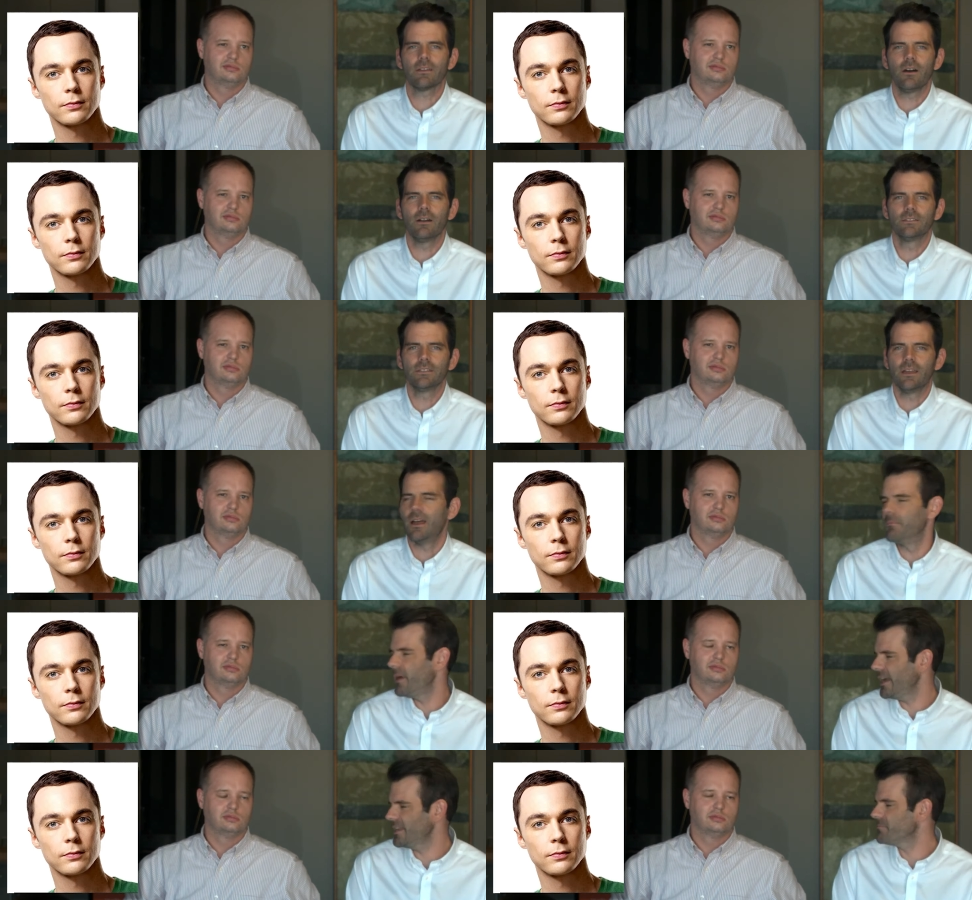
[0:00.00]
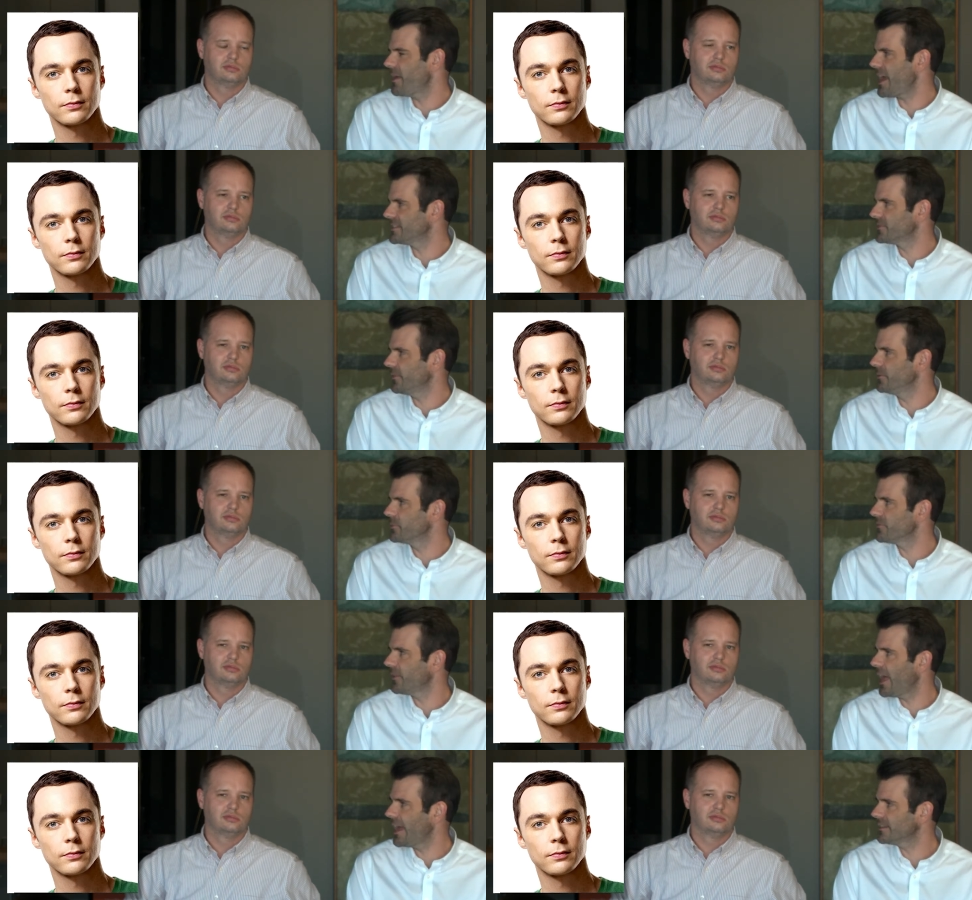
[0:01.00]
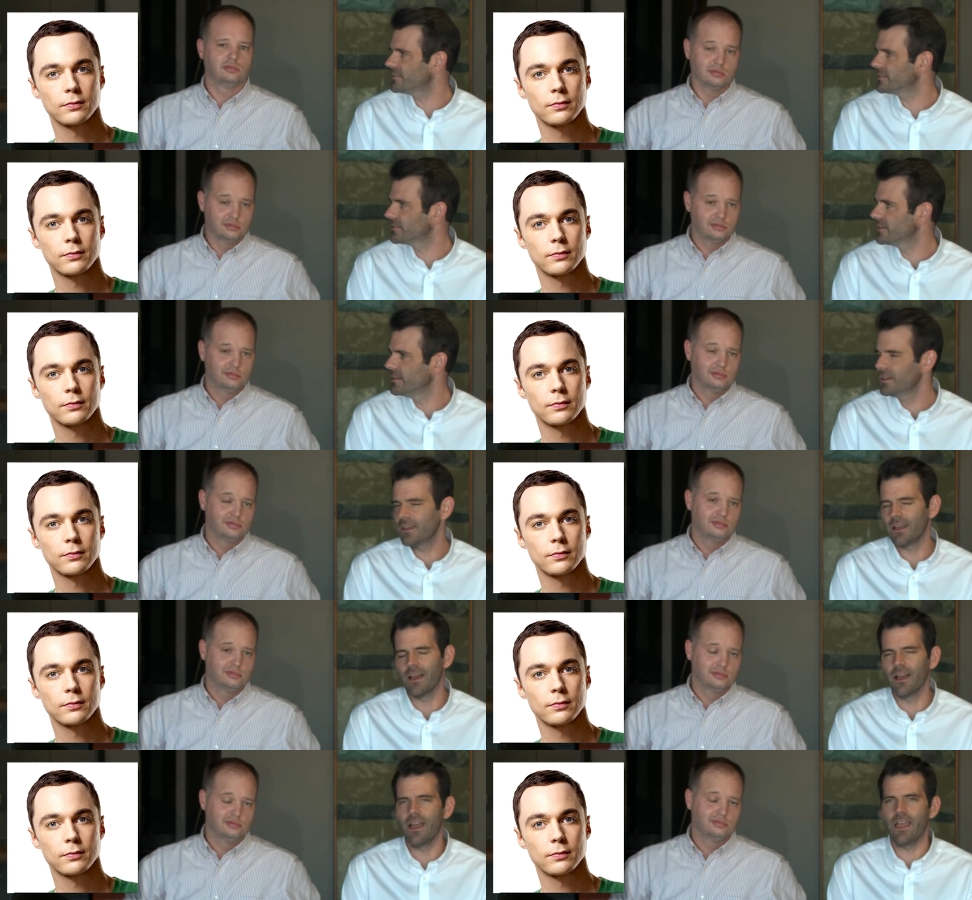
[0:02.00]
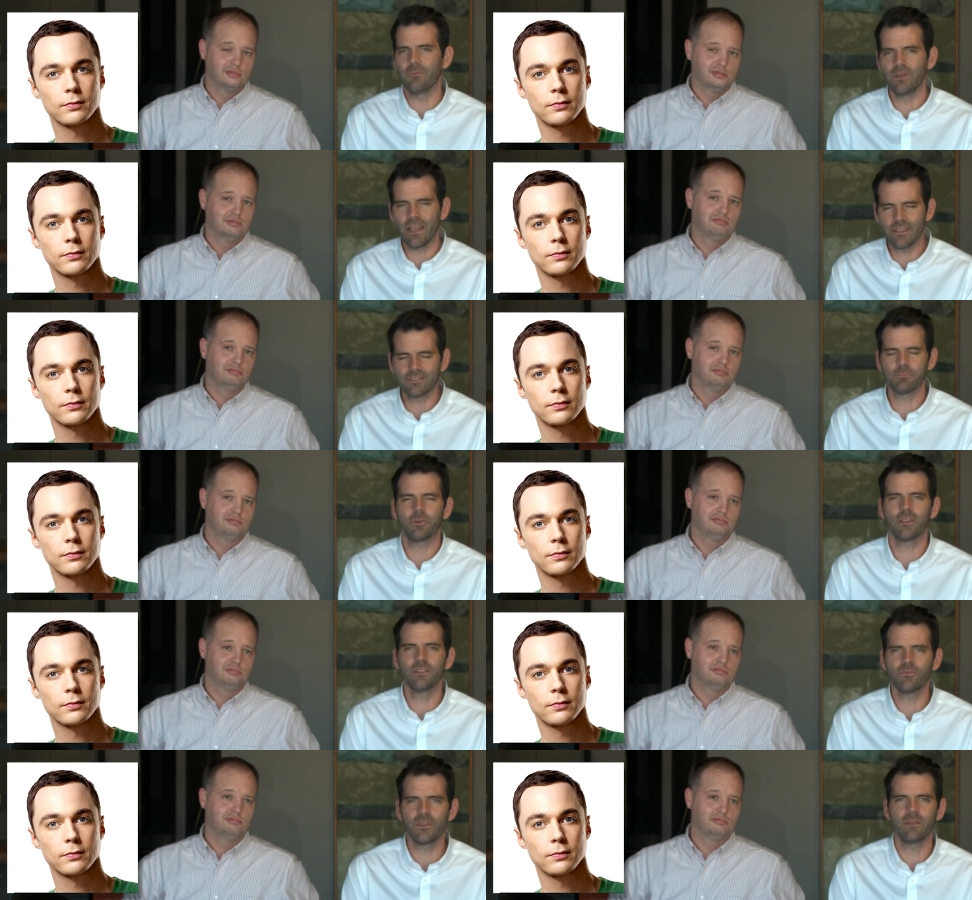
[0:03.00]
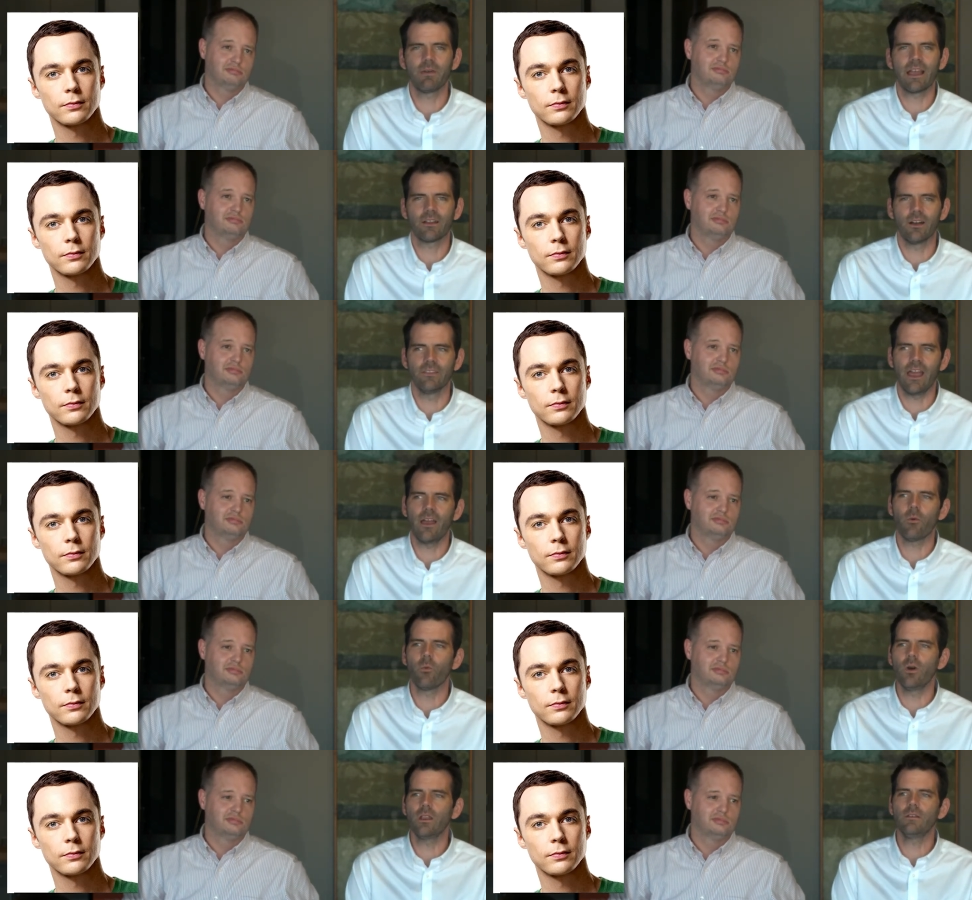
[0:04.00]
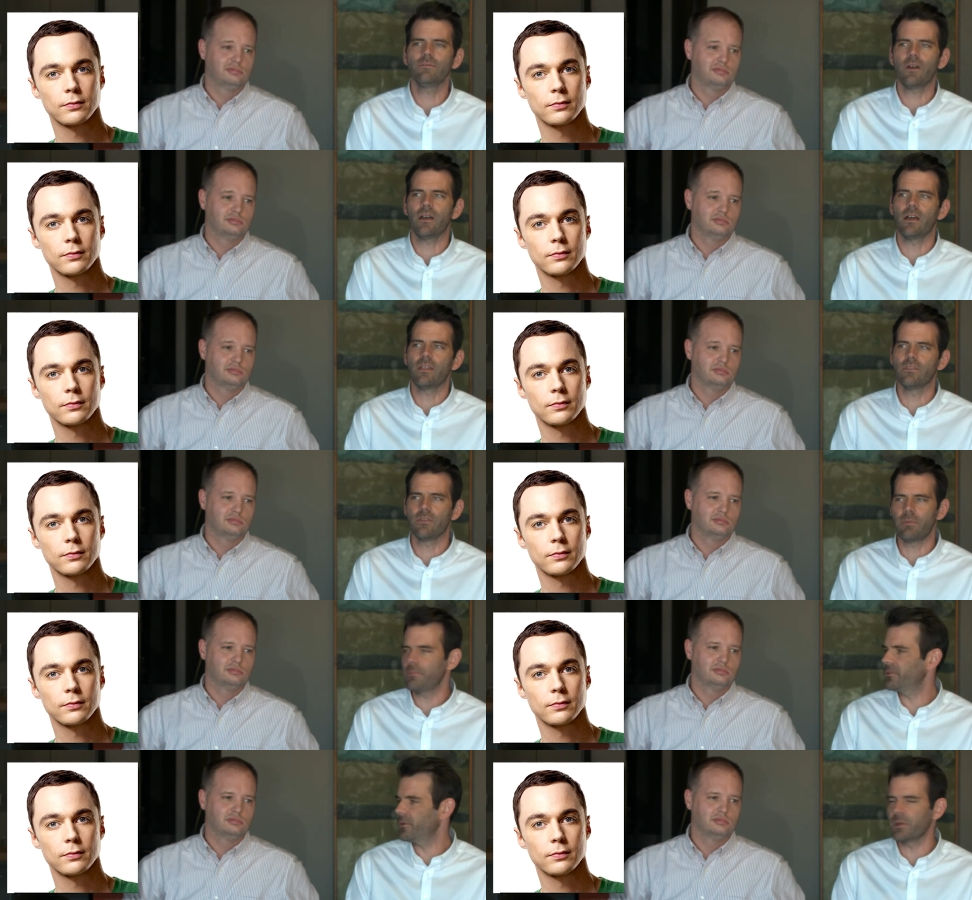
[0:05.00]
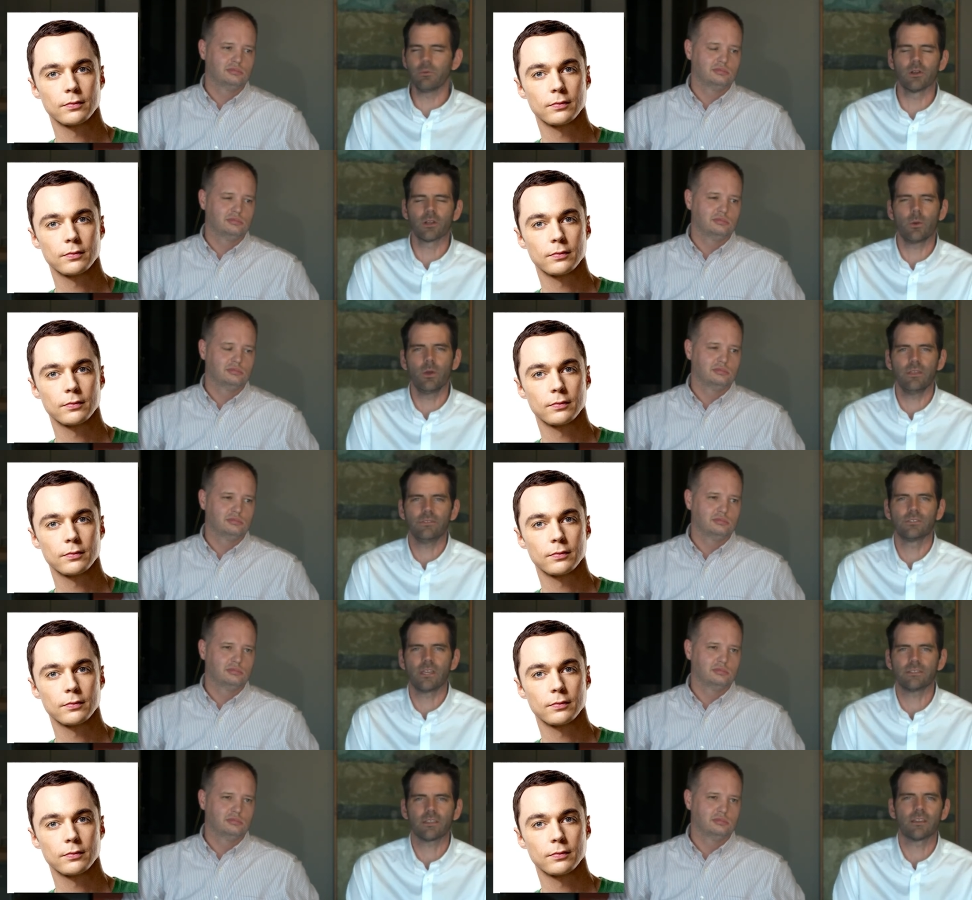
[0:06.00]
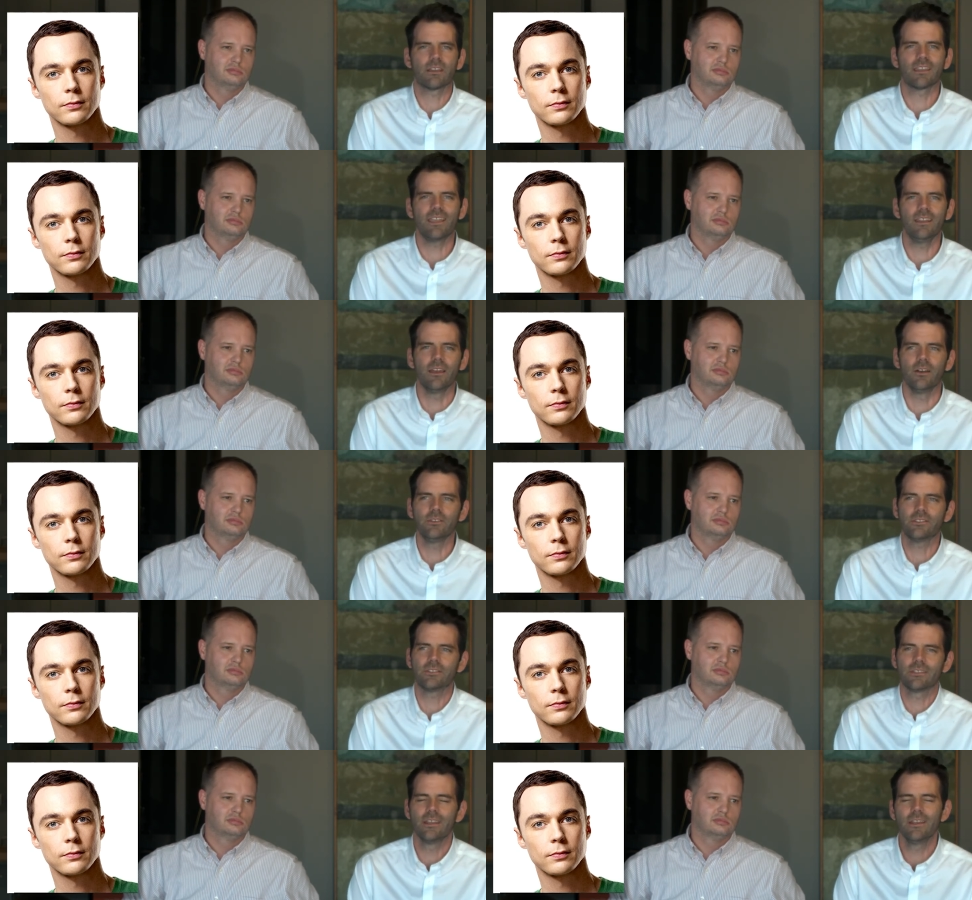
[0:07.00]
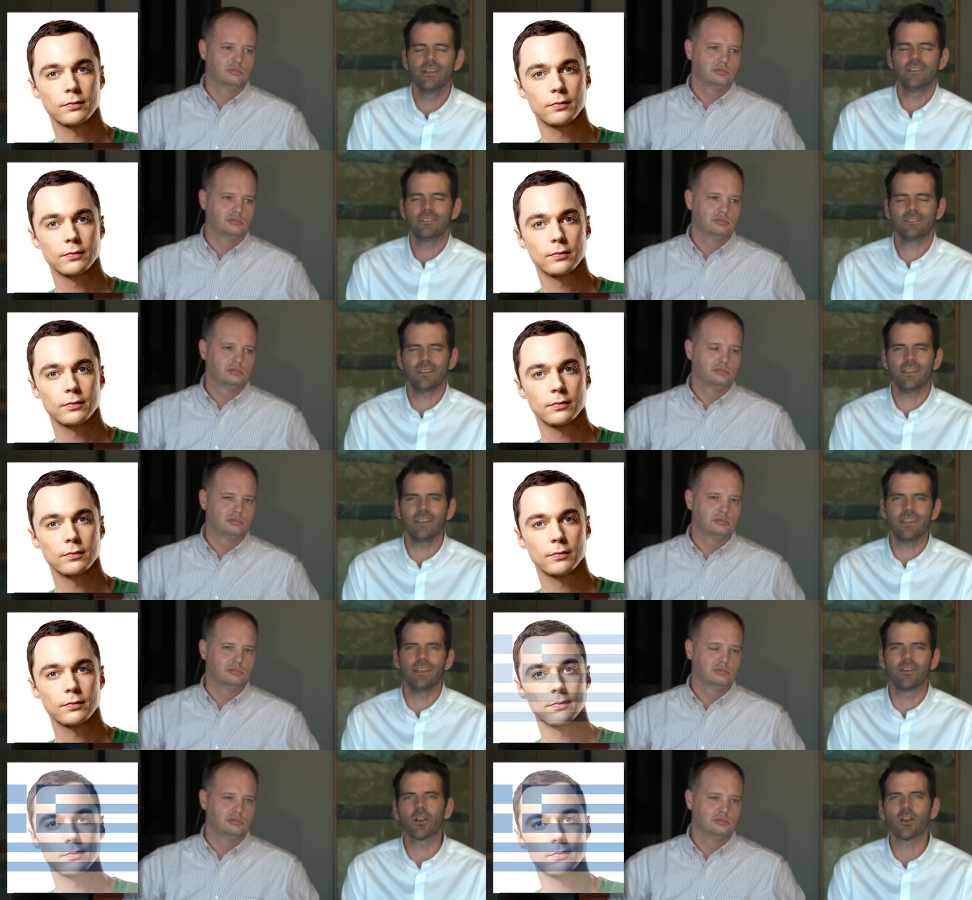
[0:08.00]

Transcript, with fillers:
Speaker 1: called uh, Mike and Pat's Fun with Flags, uh, and we had some pretty good feedback on that. One of uh, the people that we work with, Jessica Kikinos, sent in